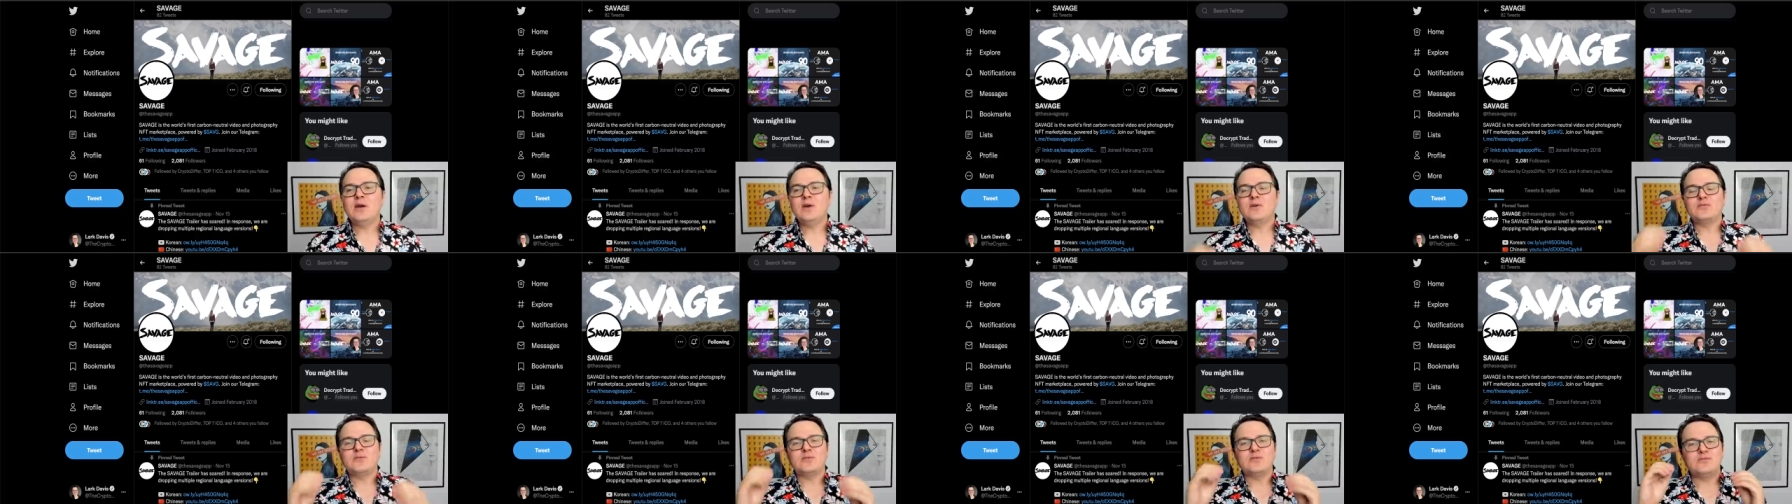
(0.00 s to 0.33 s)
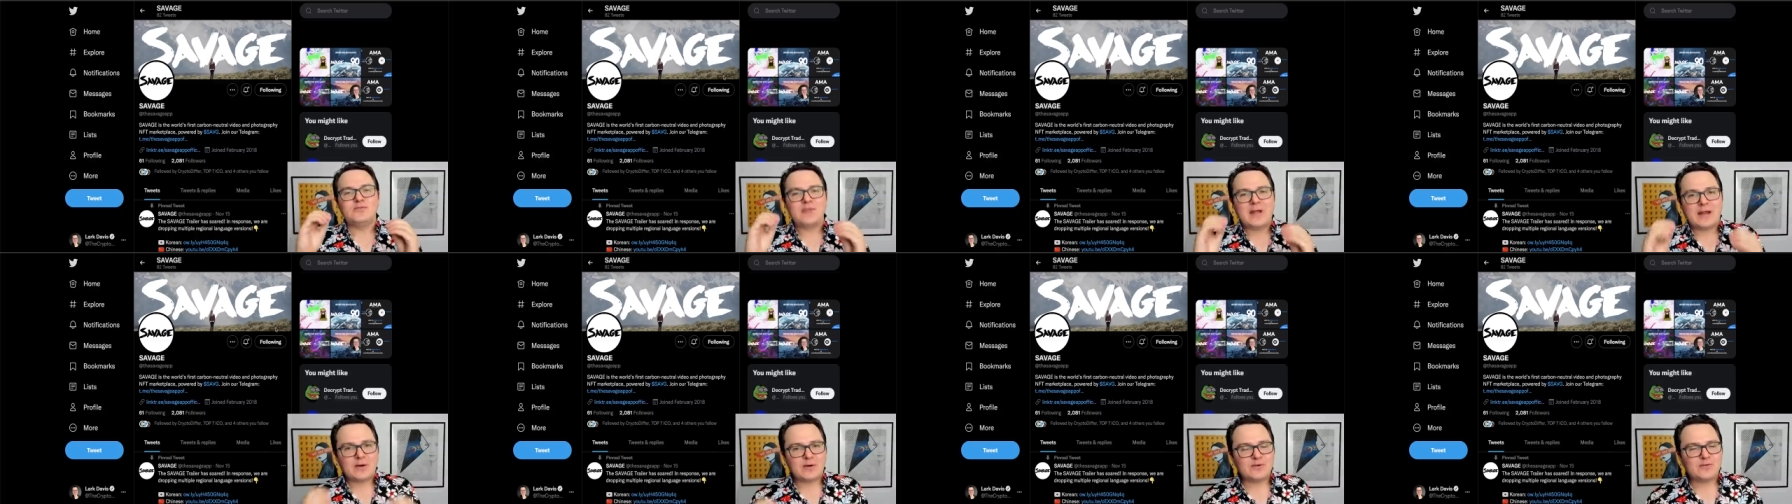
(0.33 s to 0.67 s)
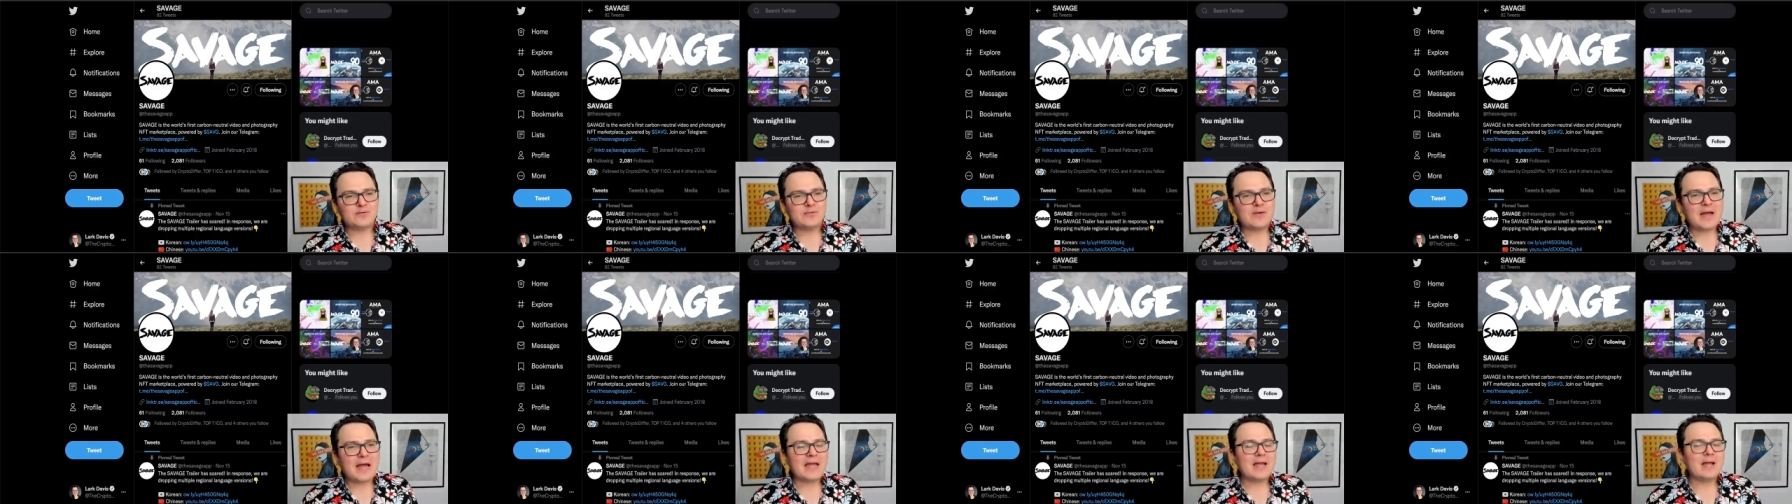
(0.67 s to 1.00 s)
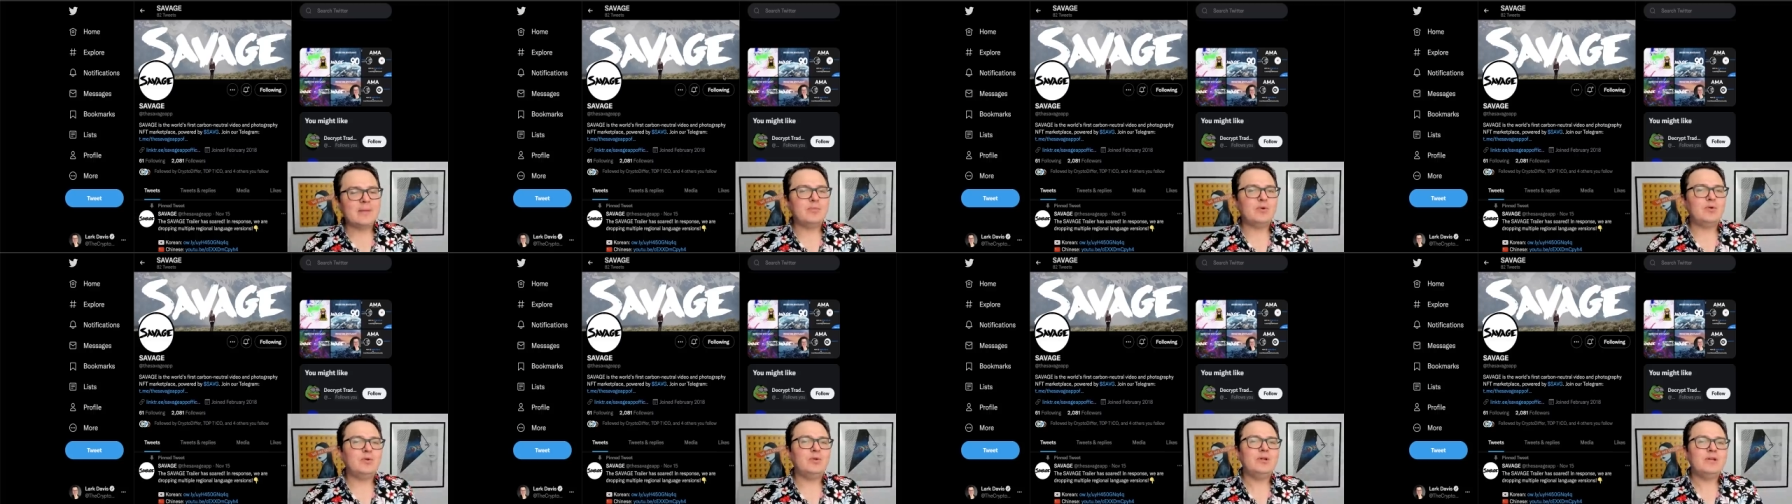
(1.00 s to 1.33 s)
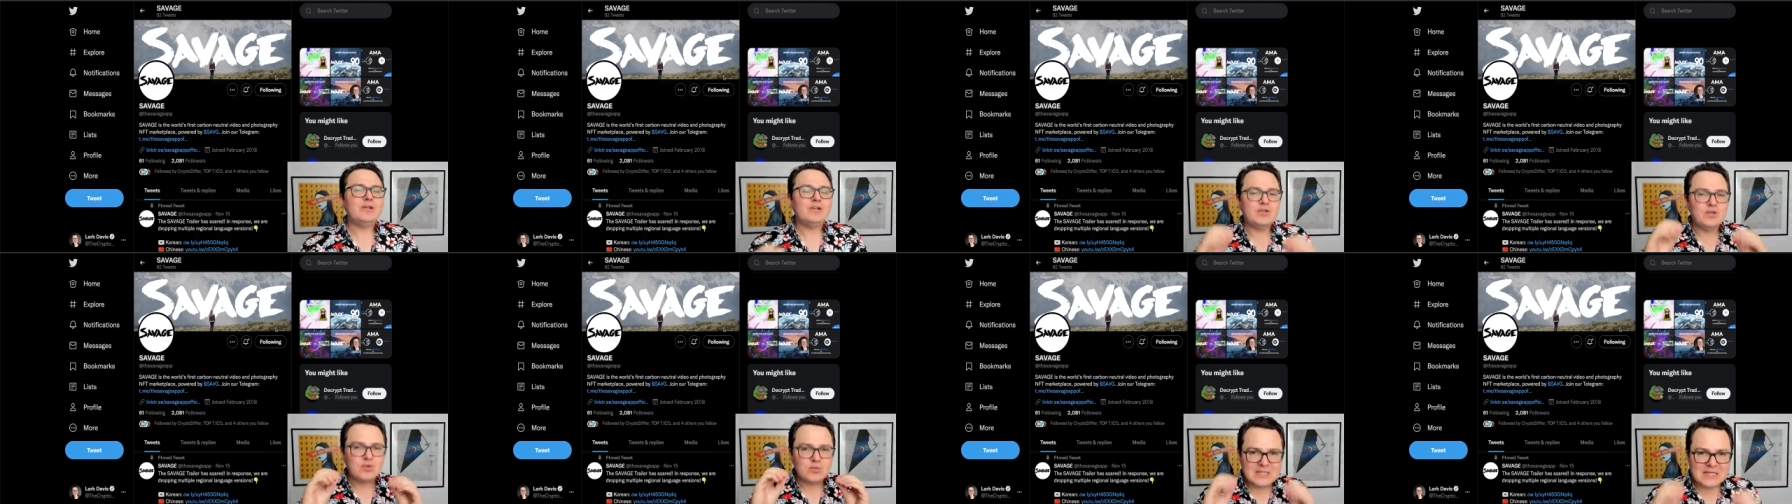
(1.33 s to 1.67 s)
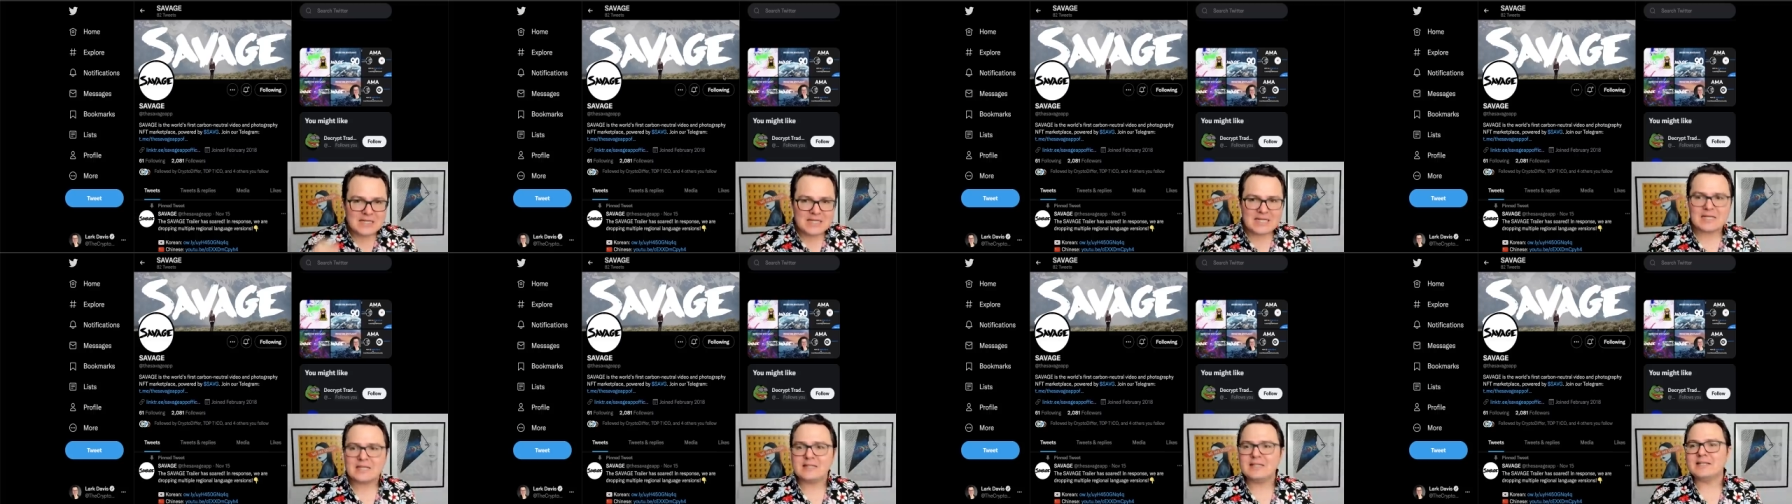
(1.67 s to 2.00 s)
for verifiable
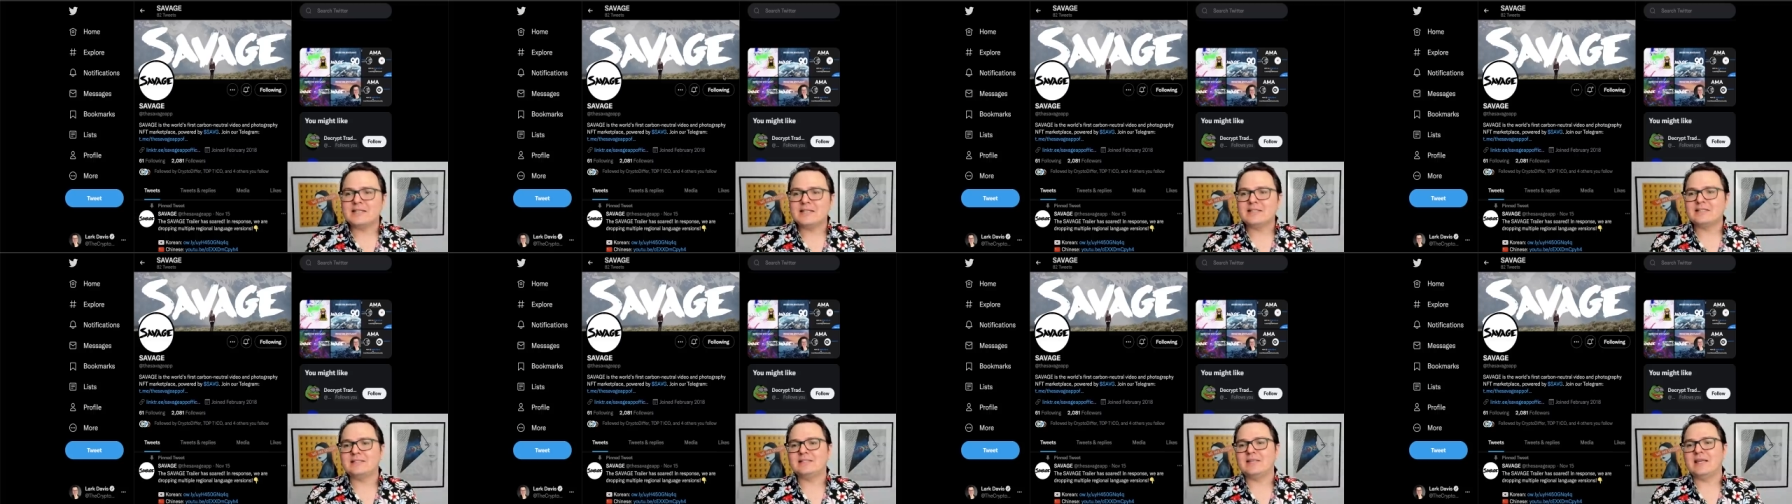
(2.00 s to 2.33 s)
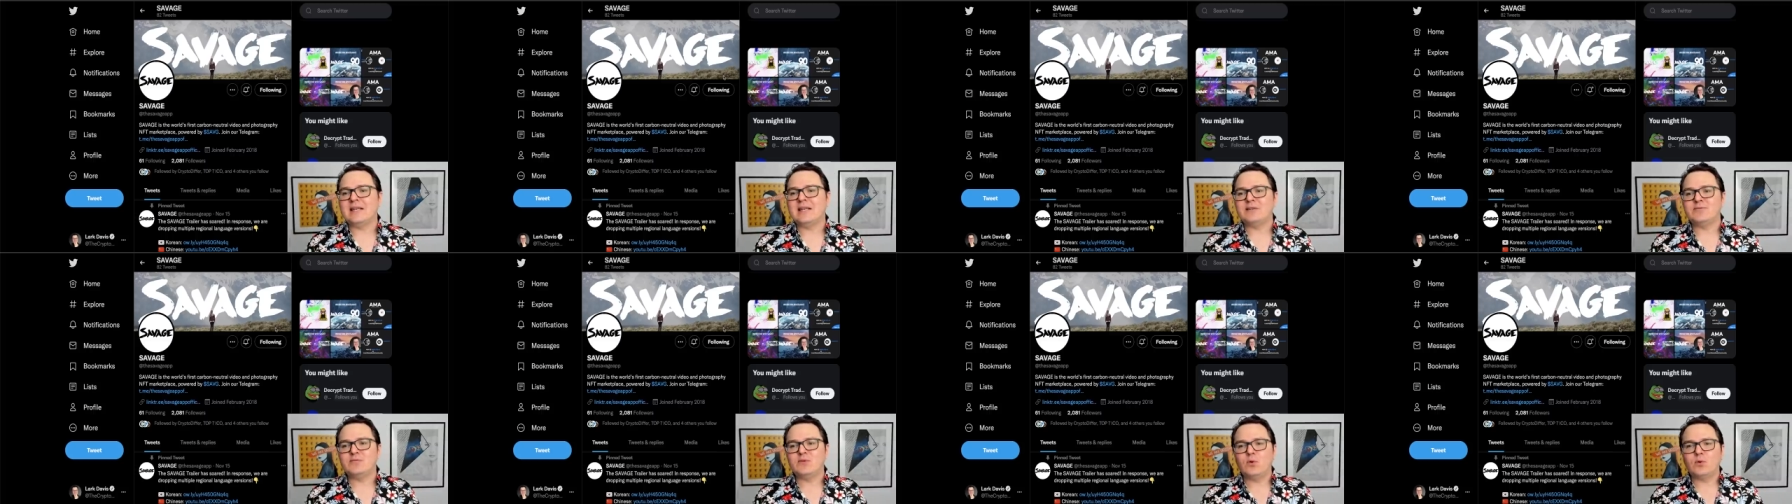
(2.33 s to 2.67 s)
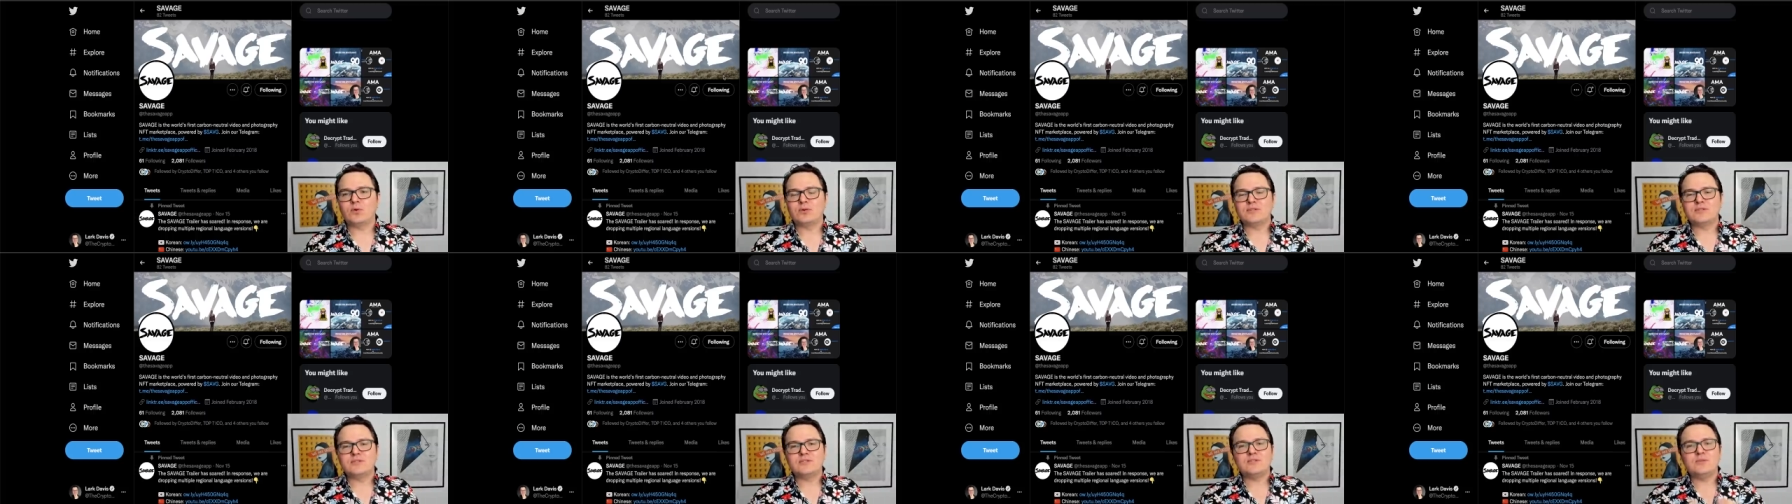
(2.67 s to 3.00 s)
uniqueness and, of course,